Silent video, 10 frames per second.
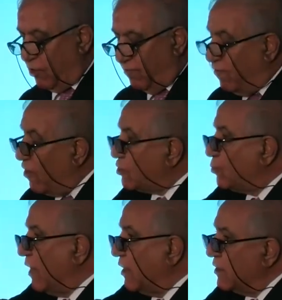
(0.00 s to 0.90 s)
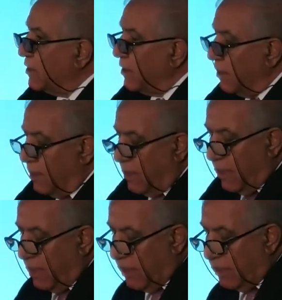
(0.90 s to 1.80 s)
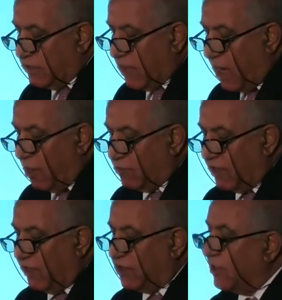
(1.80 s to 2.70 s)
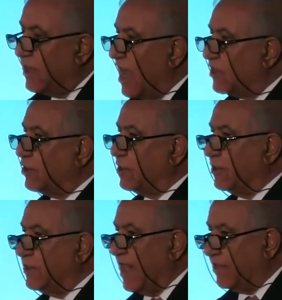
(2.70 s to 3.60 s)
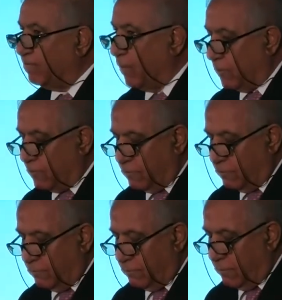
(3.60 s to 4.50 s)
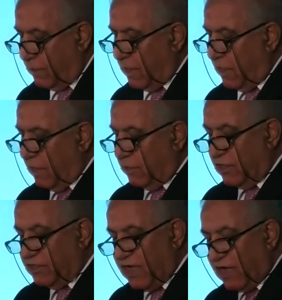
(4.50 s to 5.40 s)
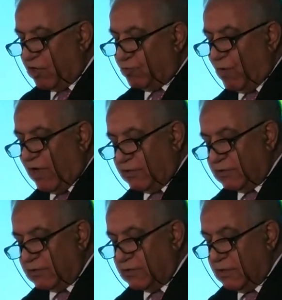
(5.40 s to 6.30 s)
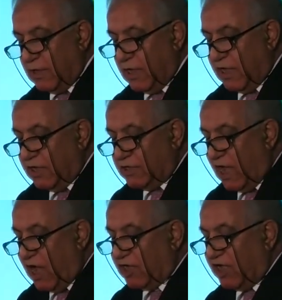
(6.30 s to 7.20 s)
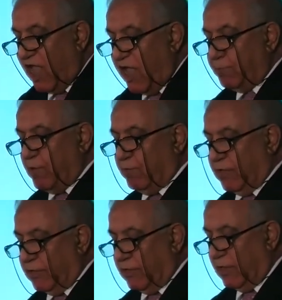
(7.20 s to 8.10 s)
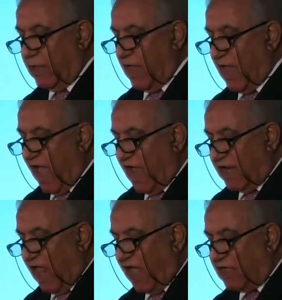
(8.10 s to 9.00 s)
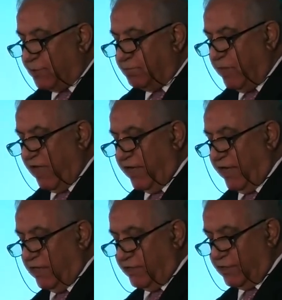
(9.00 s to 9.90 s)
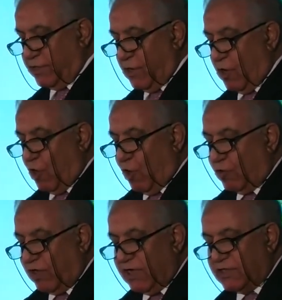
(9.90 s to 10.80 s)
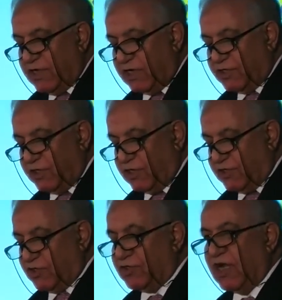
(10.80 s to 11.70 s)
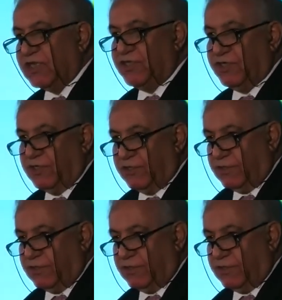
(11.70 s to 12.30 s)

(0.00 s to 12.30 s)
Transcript: The first one is our international network. The second one is our capable and experienced organizational structure